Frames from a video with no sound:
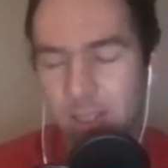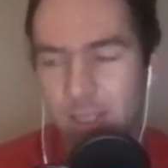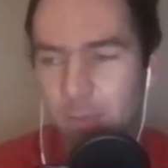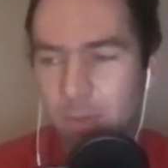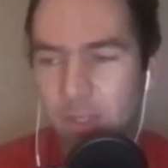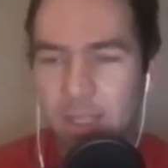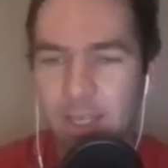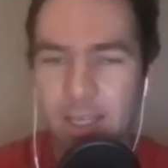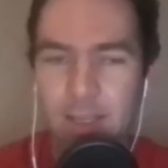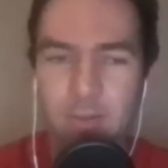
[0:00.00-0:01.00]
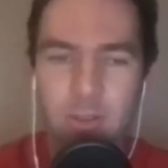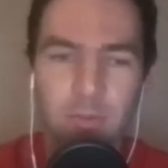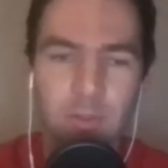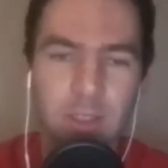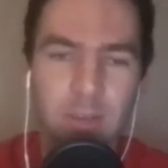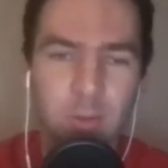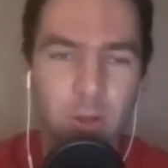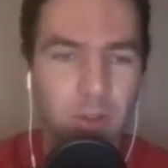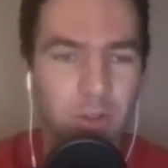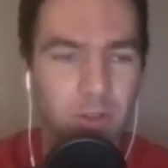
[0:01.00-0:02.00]
maybe the negatives or things to
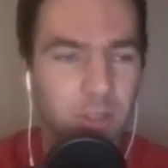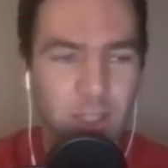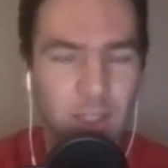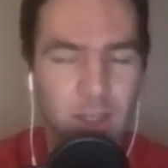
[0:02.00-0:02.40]
work on,